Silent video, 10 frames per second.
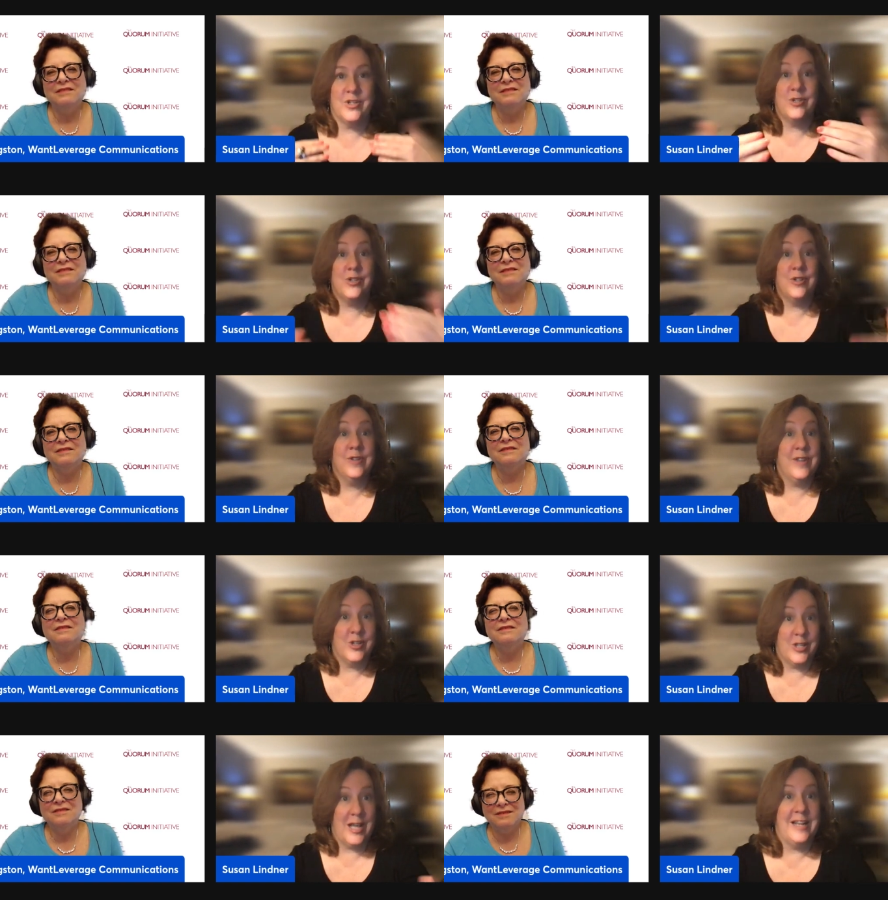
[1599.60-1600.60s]
Speaker 1: to the
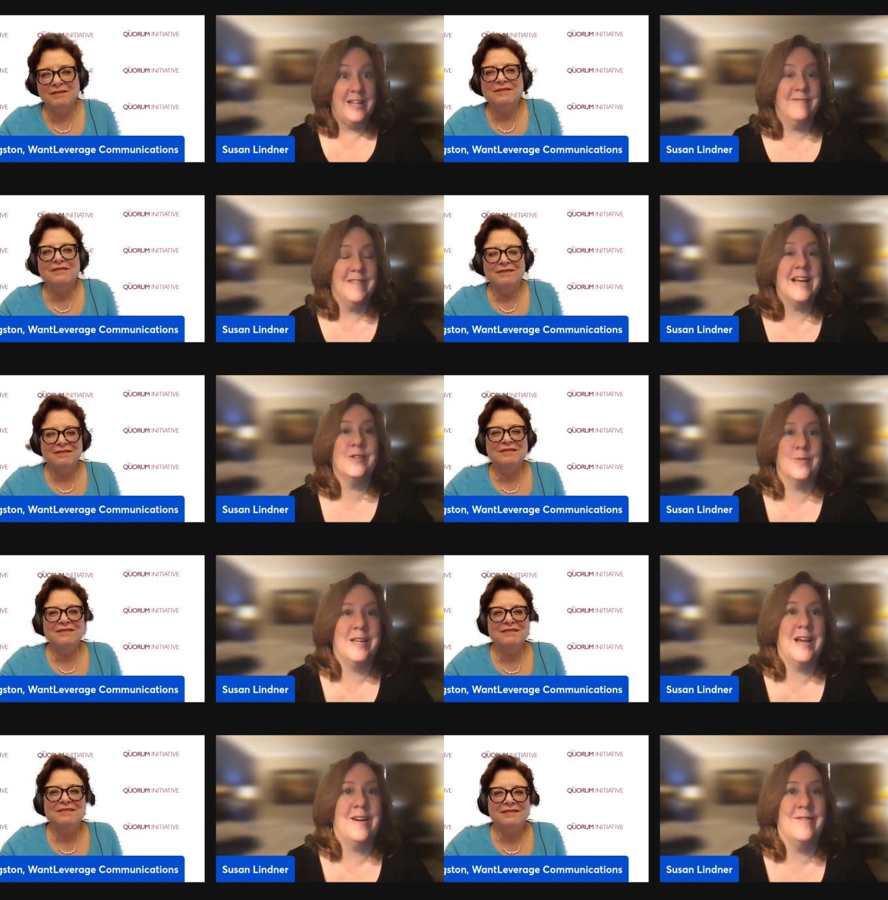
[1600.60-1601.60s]
finish line. That's what we
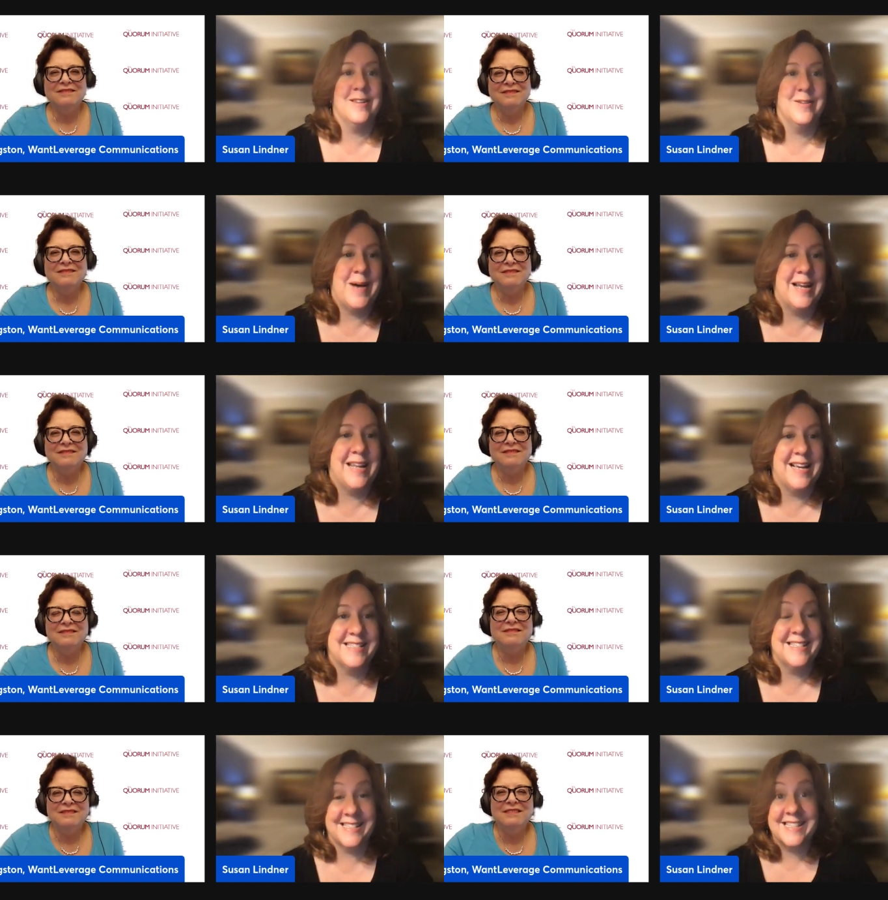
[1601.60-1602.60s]
cover on the
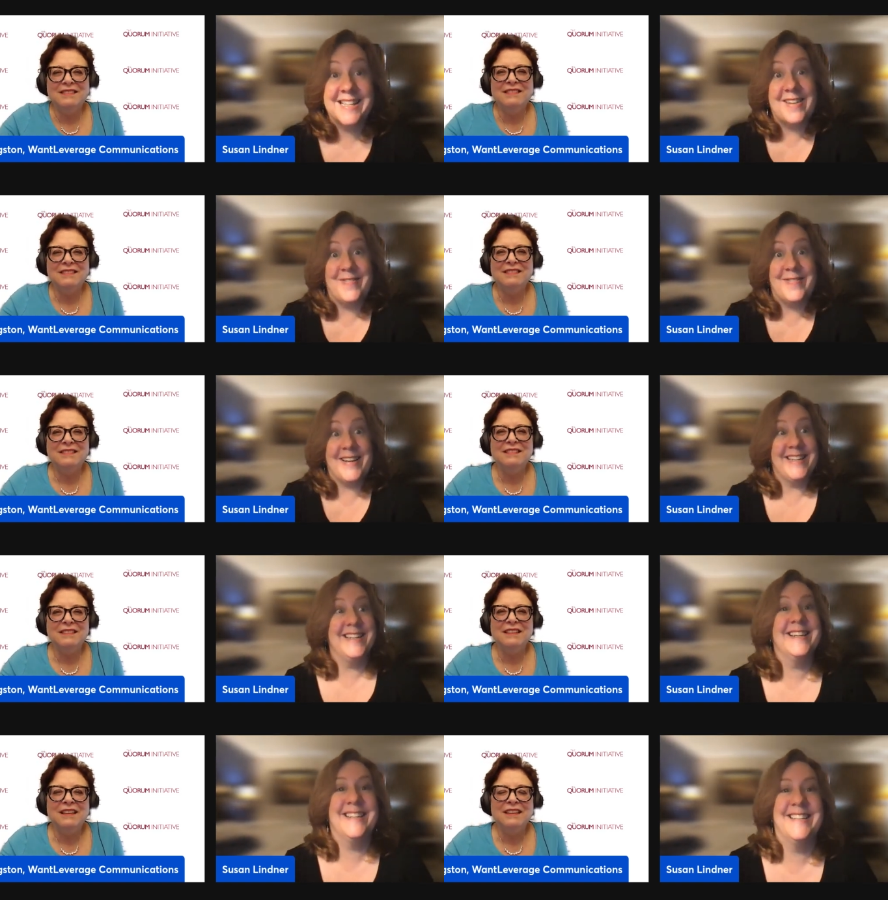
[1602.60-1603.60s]
podcast. And it's a lot of fun.
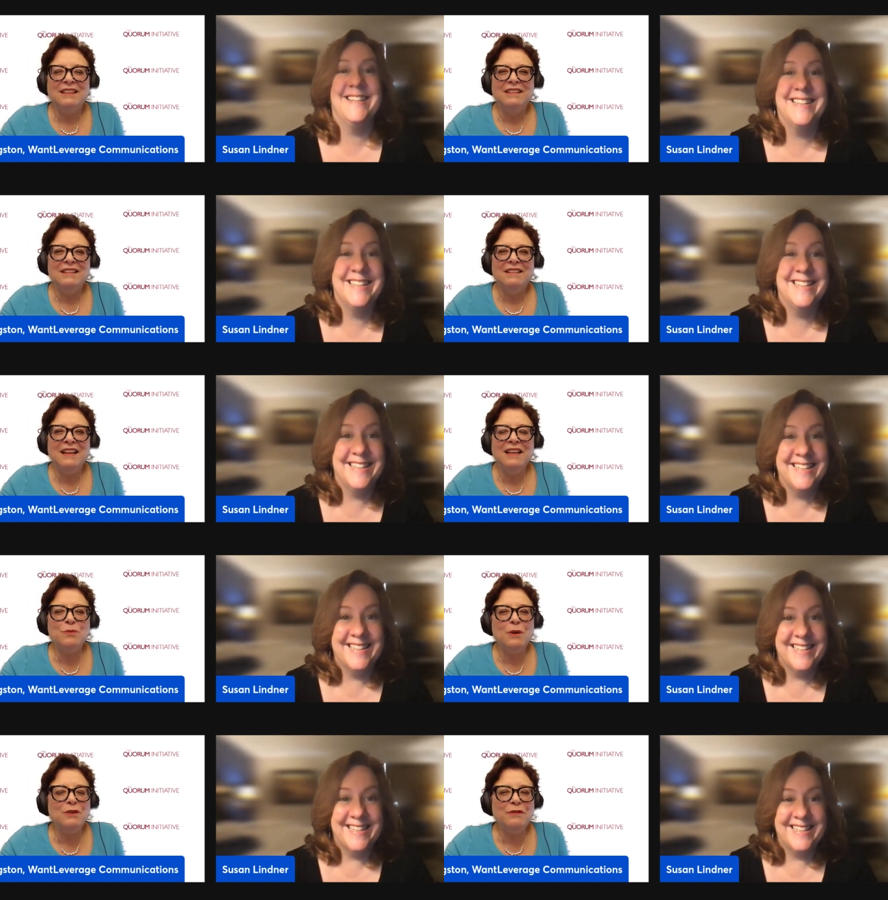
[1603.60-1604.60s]

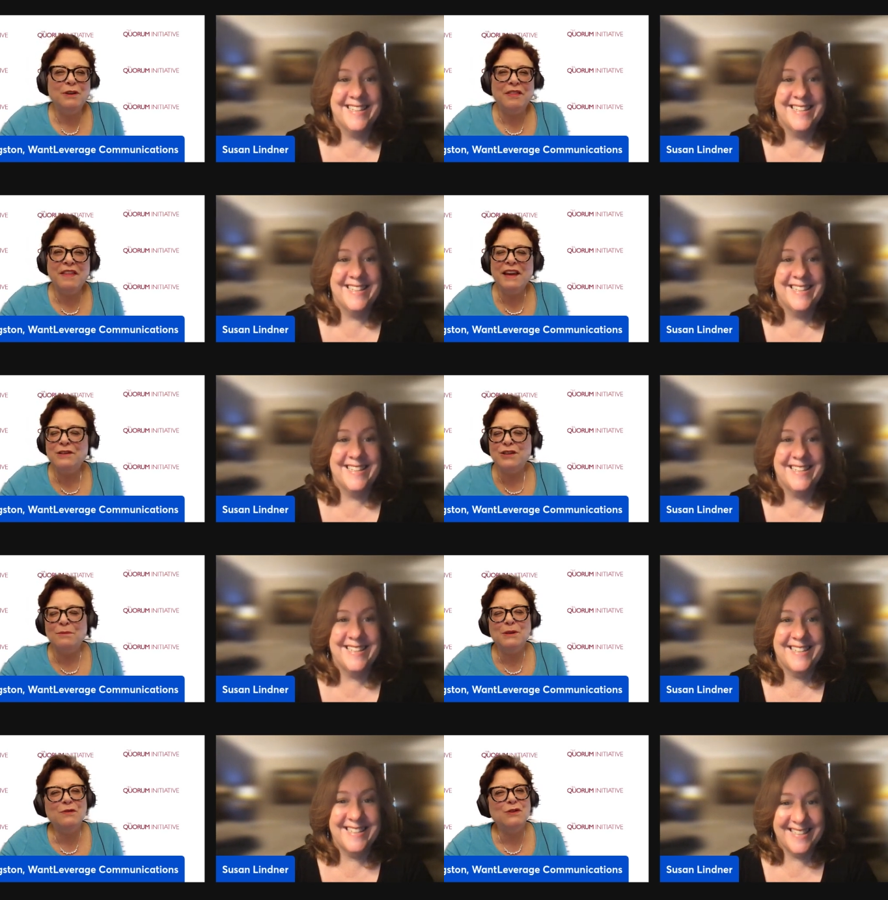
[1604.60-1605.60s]
That's wonderful. Thank
Speaker 2: you
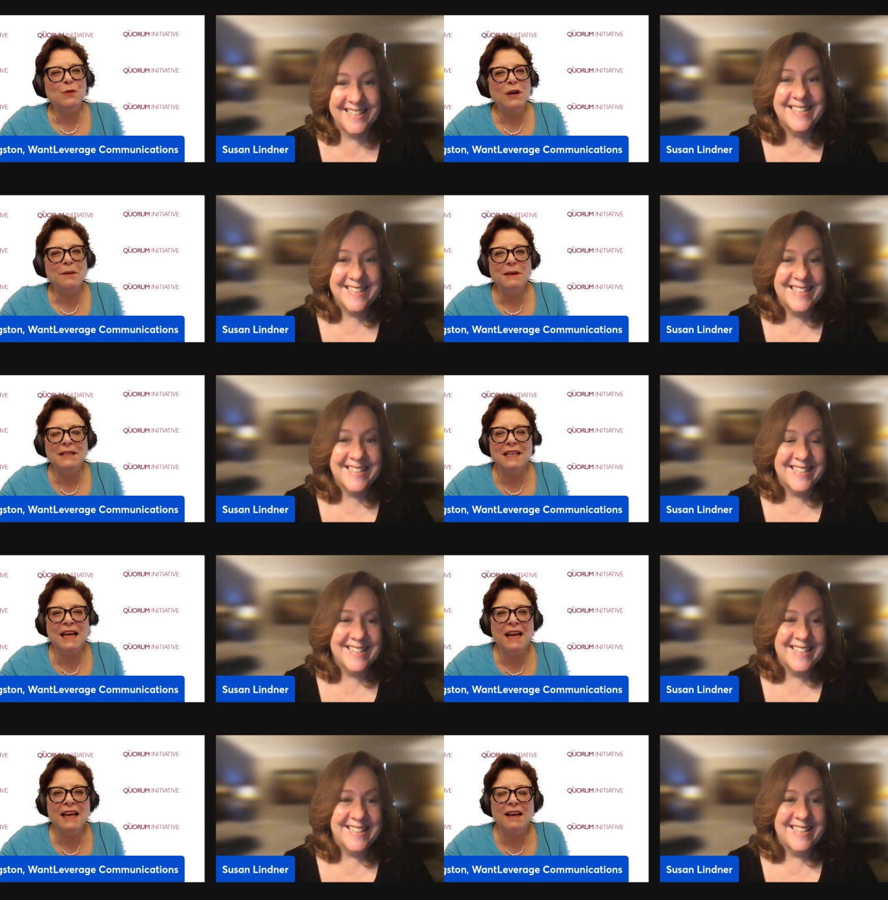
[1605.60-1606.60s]
so much for joining me
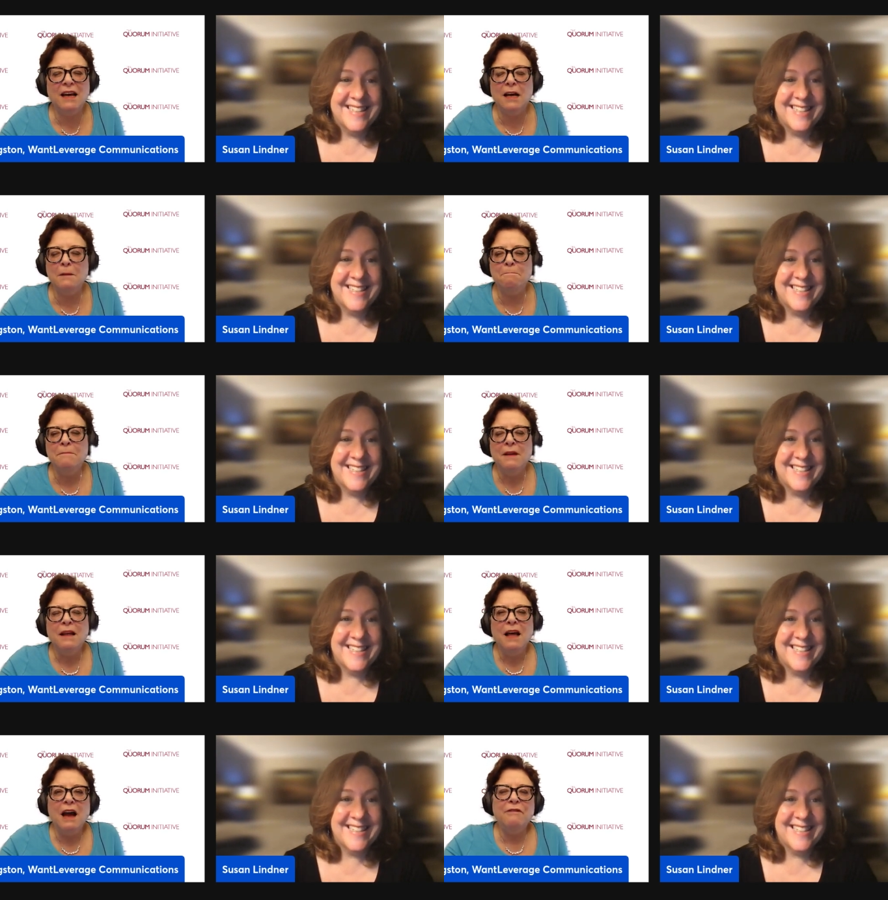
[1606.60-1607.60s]
today. Um,
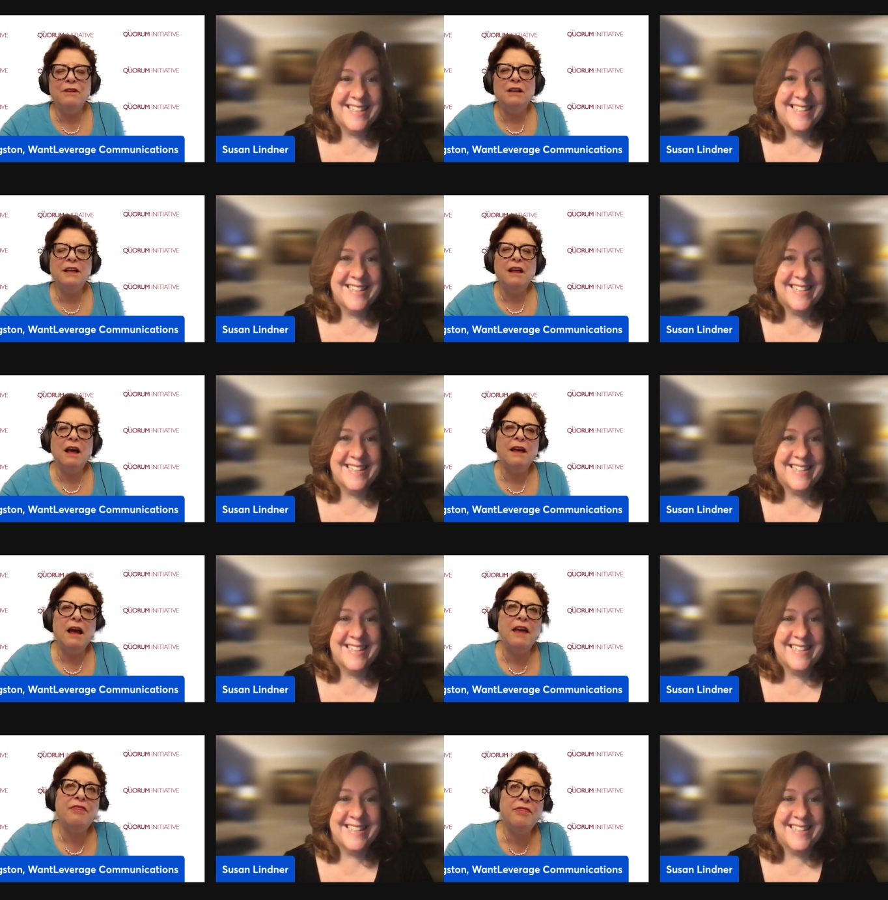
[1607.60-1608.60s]
I really, I,
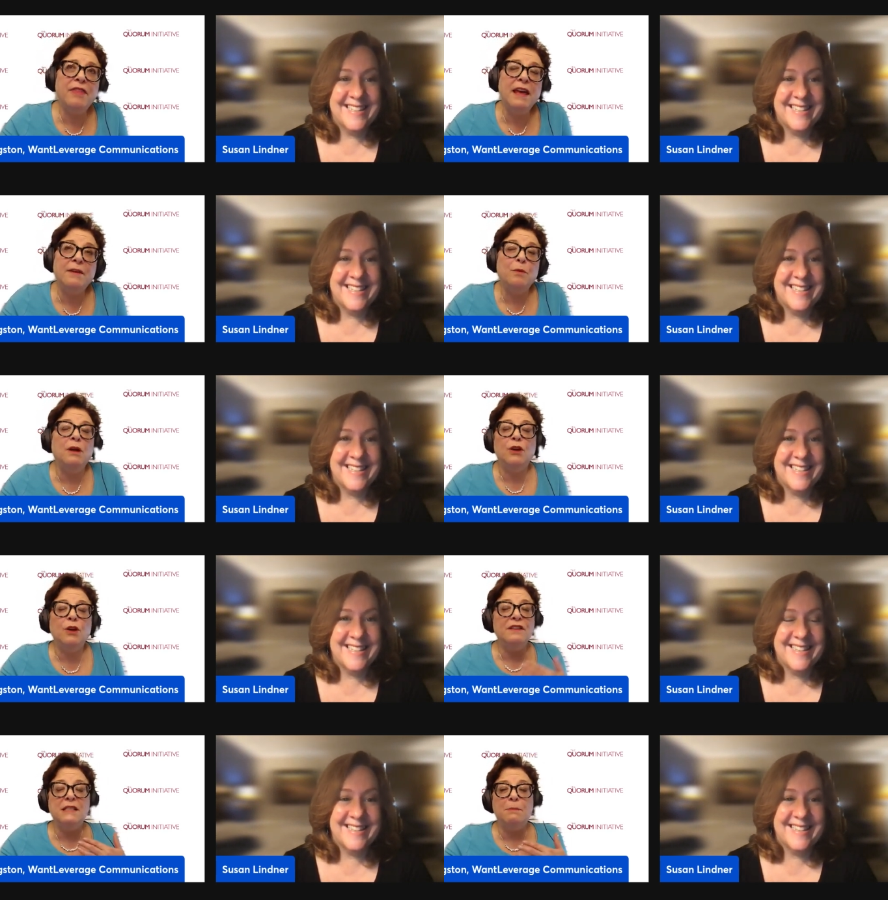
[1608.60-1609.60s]
I think, well,
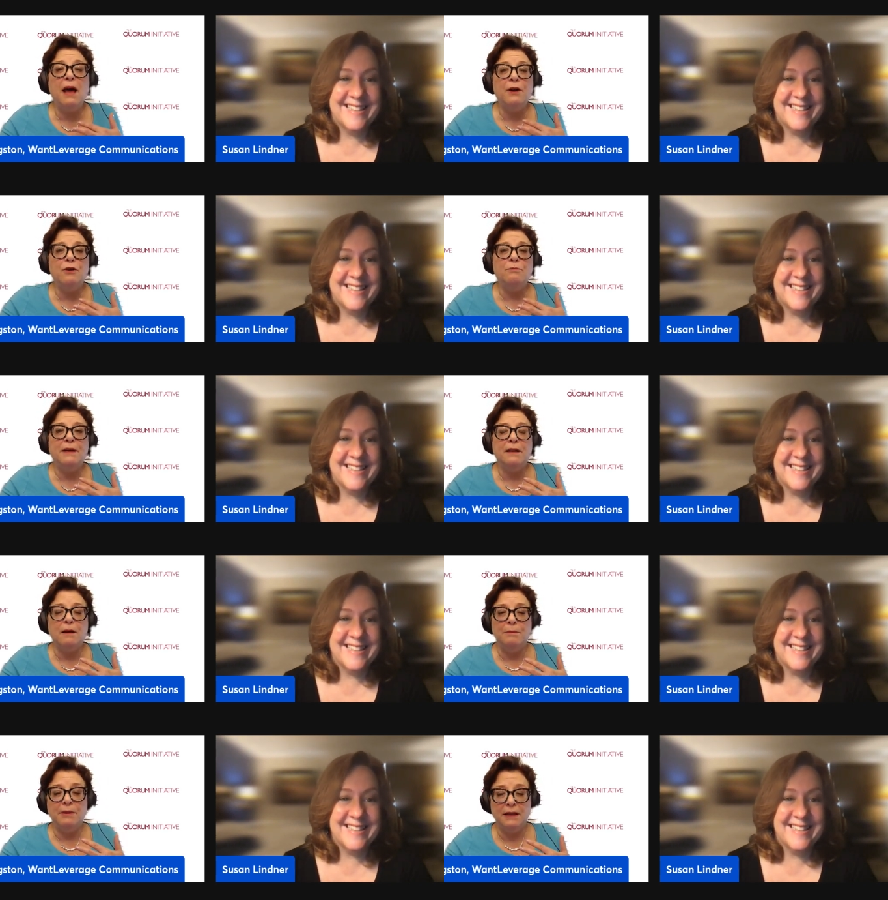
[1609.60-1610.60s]
you've inspired me
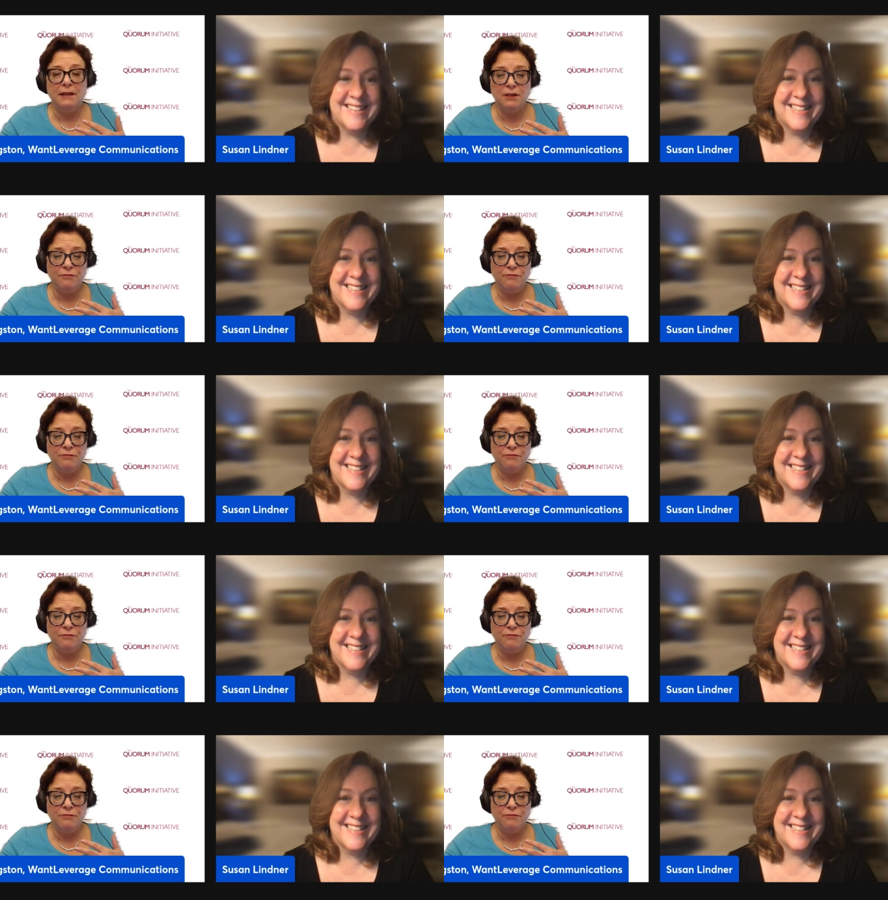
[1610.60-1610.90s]
complete to